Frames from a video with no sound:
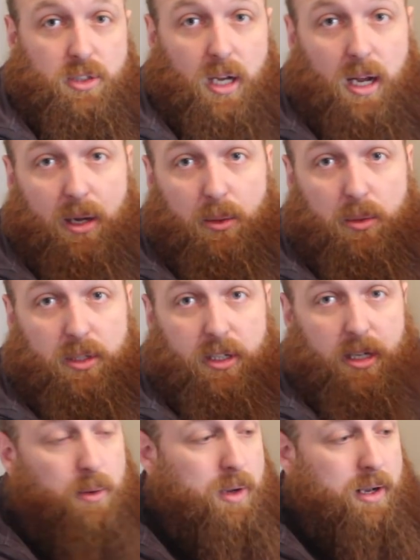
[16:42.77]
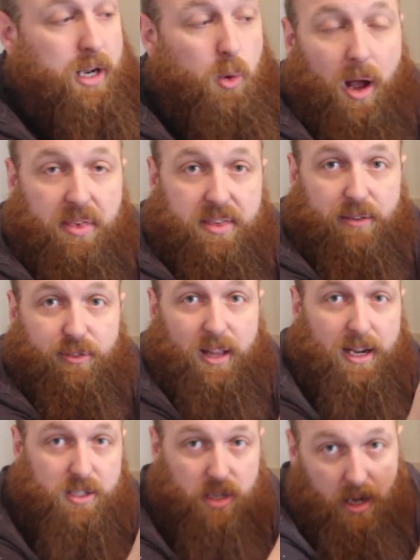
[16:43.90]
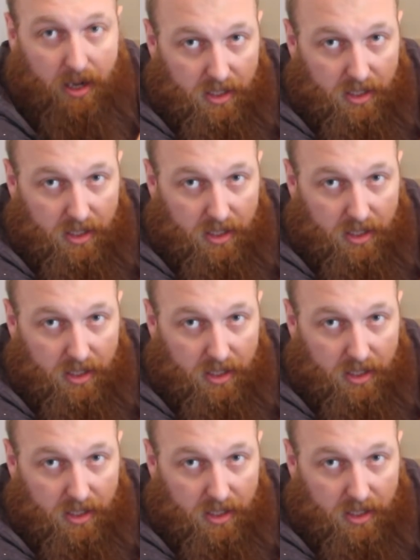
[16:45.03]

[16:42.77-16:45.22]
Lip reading: So, you know, if I get quite a thick flex,